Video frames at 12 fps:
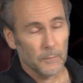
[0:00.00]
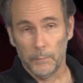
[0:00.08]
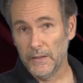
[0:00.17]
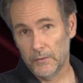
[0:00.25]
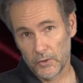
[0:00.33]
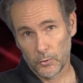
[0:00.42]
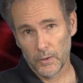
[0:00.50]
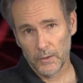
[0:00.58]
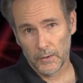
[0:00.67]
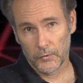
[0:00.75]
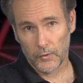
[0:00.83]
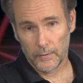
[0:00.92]
beat to
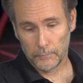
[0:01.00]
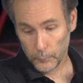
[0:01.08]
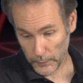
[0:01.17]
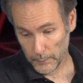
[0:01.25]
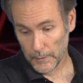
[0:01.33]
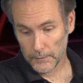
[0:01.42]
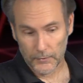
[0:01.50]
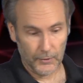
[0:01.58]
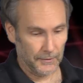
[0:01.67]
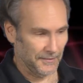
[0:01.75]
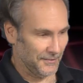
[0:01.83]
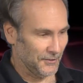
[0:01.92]
crud because I've
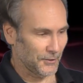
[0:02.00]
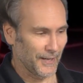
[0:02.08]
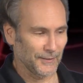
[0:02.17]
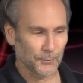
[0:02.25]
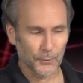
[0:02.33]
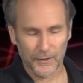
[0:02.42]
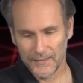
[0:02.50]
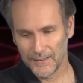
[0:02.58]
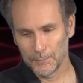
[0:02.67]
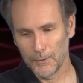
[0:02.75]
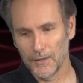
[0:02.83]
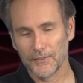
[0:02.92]
remelted and transported
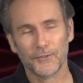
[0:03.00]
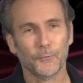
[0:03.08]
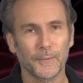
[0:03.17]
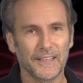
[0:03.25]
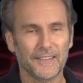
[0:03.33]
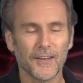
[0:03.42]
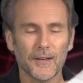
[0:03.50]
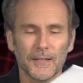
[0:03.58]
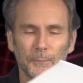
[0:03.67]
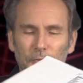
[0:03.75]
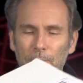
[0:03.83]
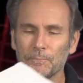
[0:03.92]
these blocks so many
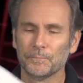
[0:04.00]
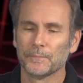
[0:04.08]
times.